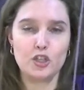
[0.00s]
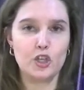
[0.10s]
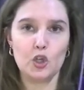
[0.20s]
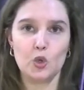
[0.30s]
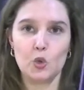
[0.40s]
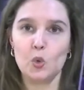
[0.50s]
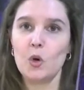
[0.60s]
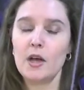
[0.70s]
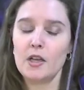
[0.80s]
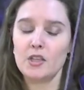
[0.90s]
to
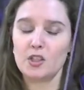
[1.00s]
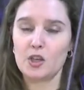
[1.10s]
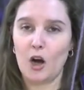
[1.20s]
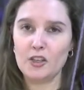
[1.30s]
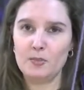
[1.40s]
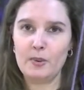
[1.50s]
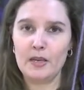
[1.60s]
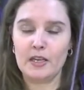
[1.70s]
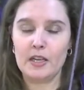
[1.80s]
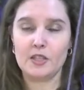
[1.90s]
start
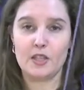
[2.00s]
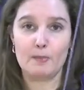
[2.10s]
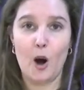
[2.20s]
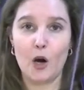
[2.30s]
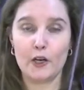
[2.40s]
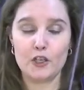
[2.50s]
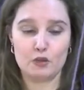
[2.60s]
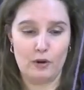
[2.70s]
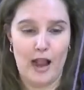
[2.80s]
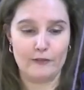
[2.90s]
spinning is the park and
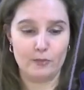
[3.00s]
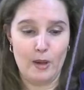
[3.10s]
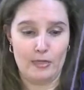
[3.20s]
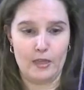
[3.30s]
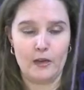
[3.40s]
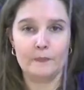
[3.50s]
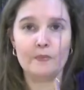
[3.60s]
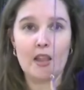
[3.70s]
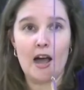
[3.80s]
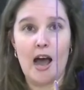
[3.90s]
draft method.
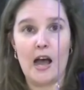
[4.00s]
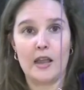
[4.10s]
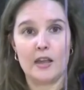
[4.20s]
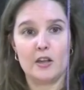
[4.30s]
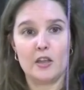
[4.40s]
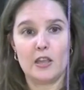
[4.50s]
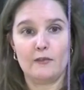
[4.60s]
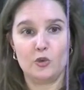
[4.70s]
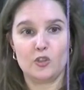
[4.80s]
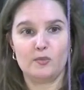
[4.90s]
I,
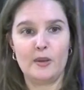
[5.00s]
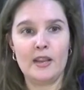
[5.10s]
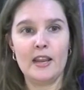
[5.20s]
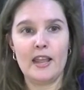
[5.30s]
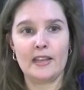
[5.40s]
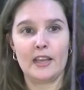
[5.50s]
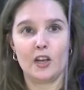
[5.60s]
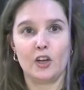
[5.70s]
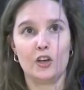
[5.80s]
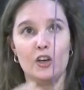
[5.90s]
if you spin it and get
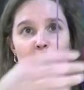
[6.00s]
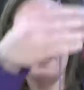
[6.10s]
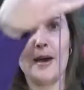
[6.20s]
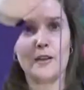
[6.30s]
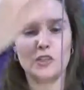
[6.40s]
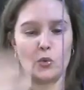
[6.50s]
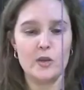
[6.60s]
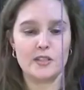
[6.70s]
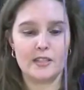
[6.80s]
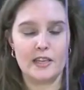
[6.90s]
a good amount of
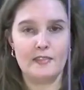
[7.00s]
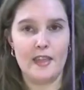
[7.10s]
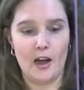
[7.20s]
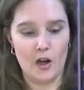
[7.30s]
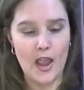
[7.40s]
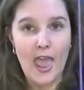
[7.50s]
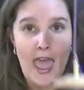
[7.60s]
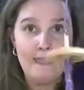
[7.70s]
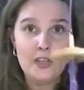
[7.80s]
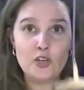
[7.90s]
twist in there,
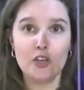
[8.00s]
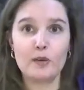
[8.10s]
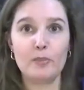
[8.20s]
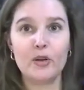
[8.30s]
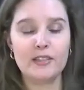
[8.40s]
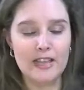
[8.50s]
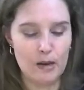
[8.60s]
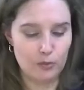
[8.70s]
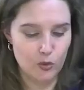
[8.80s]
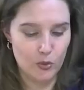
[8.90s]
and then you're going to put it
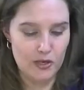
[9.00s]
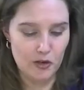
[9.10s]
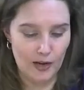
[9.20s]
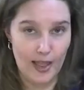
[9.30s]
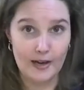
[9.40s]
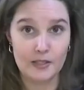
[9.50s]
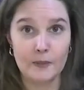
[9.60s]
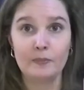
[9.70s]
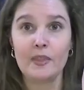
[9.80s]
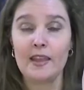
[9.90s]
down between your legs.
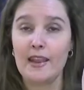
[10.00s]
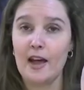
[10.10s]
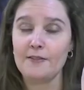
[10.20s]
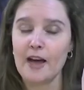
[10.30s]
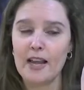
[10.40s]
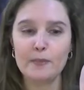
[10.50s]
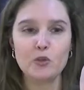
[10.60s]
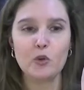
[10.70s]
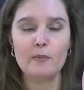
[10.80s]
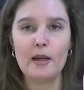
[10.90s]
Now, I've got it
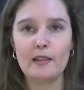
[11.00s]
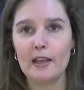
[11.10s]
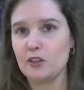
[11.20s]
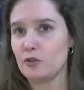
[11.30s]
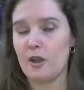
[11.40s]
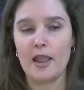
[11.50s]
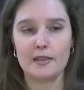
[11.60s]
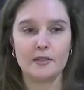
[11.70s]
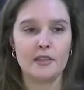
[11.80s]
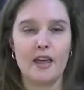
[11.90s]
between my legs. You
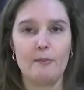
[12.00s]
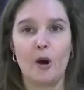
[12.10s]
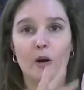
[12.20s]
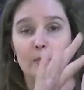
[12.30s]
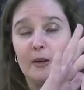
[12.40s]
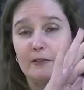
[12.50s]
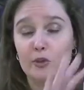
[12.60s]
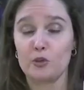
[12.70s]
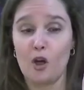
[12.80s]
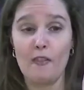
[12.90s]
can't see that part, but if
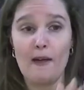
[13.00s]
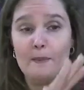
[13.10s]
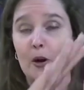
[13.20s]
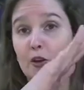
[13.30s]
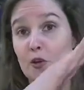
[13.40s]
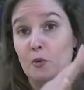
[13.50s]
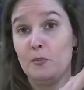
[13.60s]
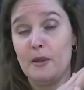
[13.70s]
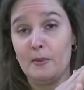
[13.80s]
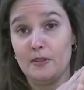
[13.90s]
you saw that part, you wouldn't
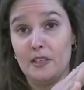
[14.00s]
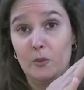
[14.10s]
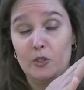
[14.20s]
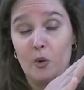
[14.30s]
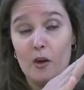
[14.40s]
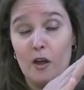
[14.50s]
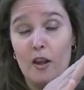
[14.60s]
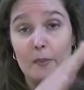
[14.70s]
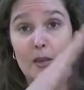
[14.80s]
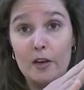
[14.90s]
be able to see what's going on
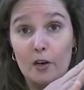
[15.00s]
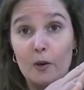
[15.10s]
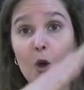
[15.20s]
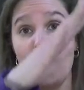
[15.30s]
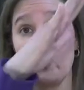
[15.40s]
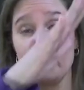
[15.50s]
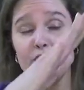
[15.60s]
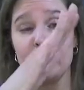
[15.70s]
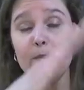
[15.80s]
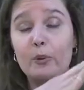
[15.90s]
up here, which
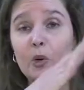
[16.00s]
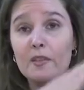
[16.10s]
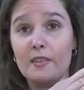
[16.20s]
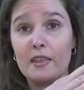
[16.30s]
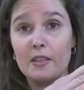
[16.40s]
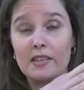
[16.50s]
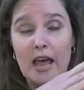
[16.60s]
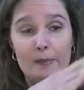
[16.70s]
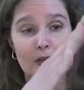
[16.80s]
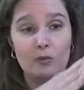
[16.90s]
is the important thing that's
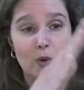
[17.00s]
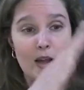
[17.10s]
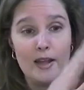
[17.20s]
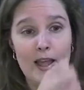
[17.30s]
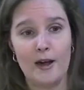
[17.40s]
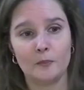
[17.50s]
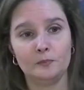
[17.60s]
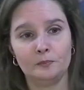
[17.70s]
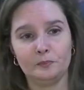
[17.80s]
happening right now.